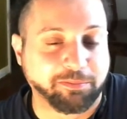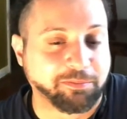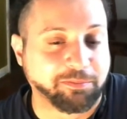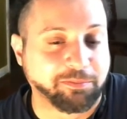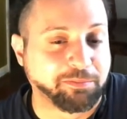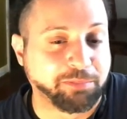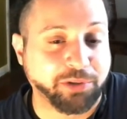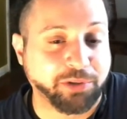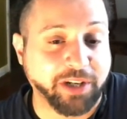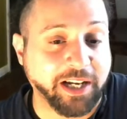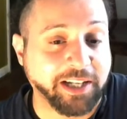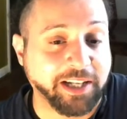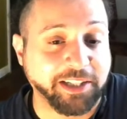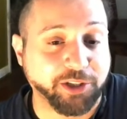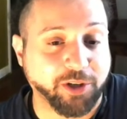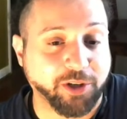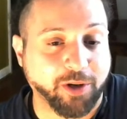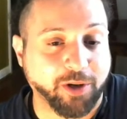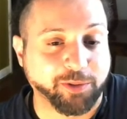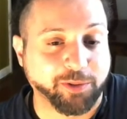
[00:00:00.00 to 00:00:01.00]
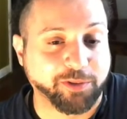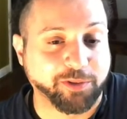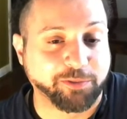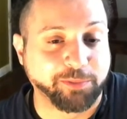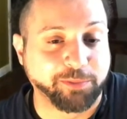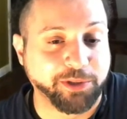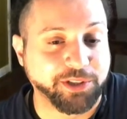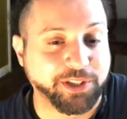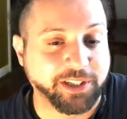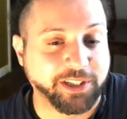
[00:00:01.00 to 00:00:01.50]
play any genre of
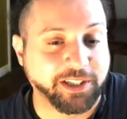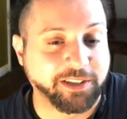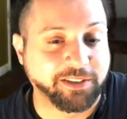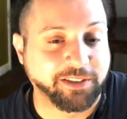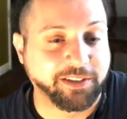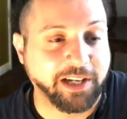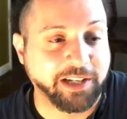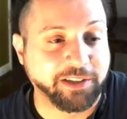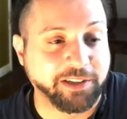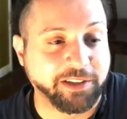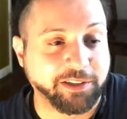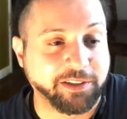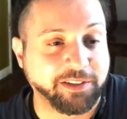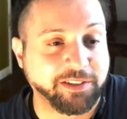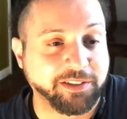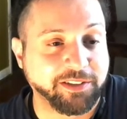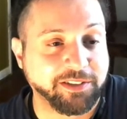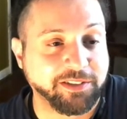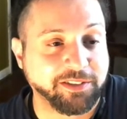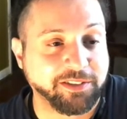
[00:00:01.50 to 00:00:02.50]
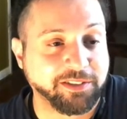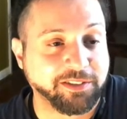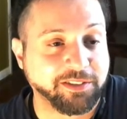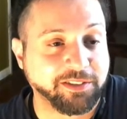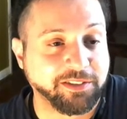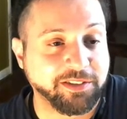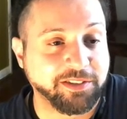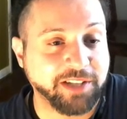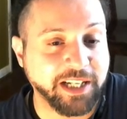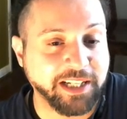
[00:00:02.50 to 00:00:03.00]
music and
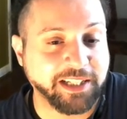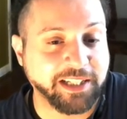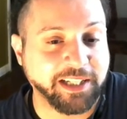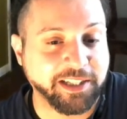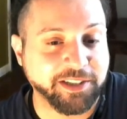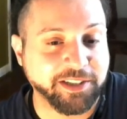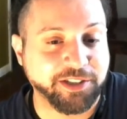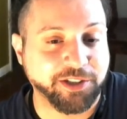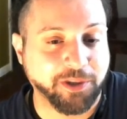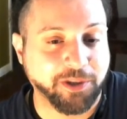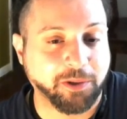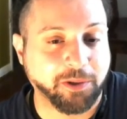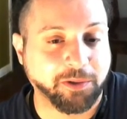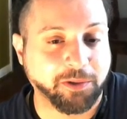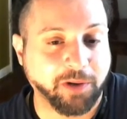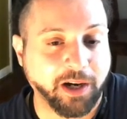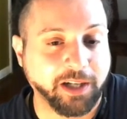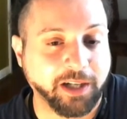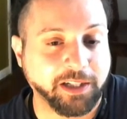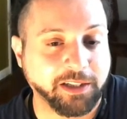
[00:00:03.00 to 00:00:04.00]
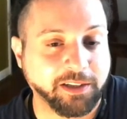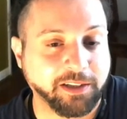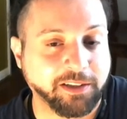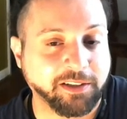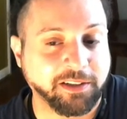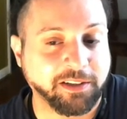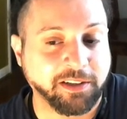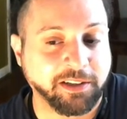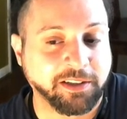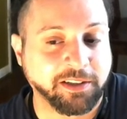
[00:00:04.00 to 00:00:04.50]
take his songwriting,
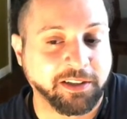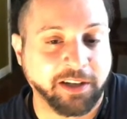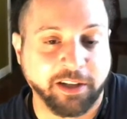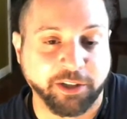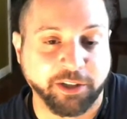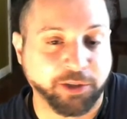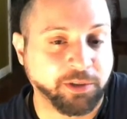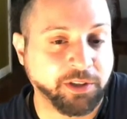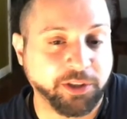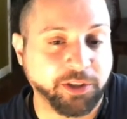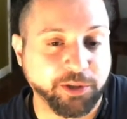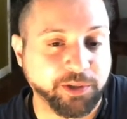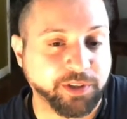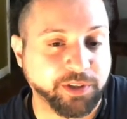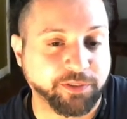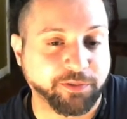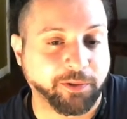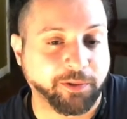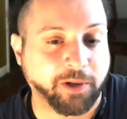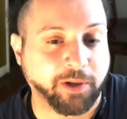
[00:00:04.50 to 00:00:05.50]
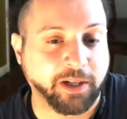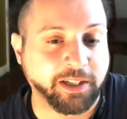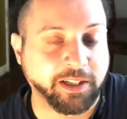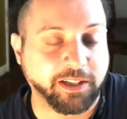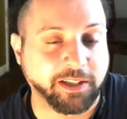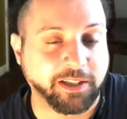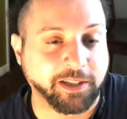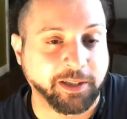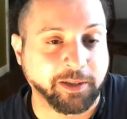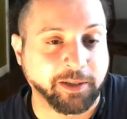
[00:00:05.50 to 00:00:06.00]
and you could use it for
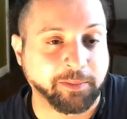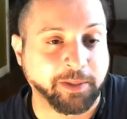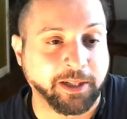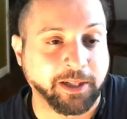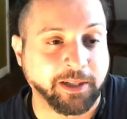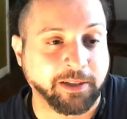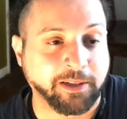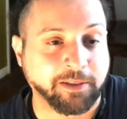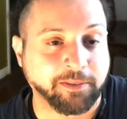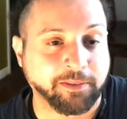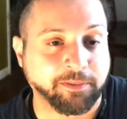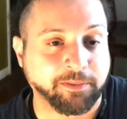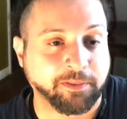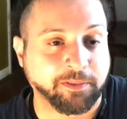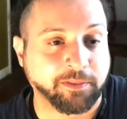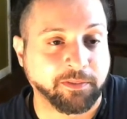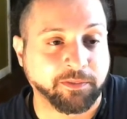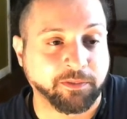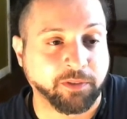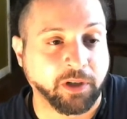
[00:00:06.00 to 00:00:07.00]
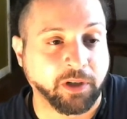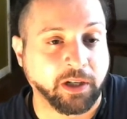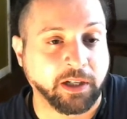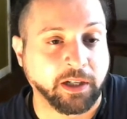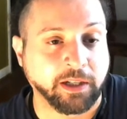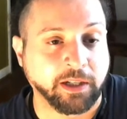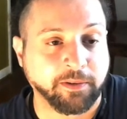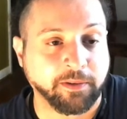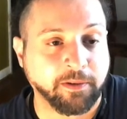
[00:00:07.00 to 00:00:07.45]
anything. Like,